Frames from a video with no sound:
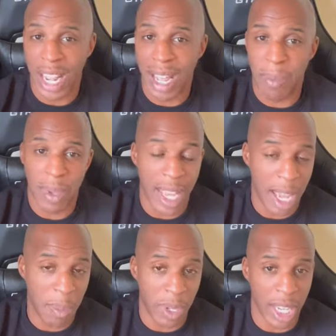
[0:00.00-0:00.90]

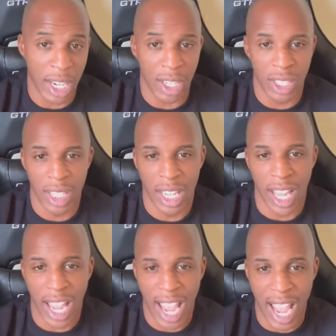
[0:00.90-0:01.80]
NBA players,
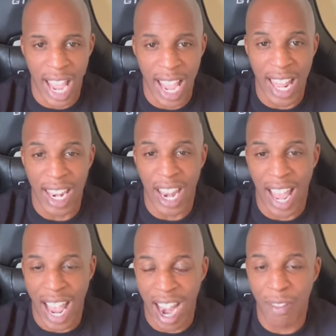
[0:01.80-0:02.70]
and
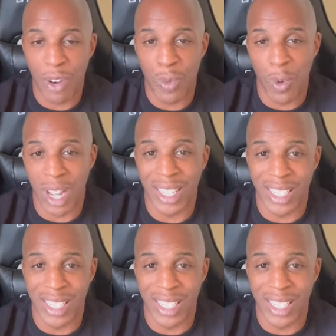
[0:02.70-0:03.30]
everyone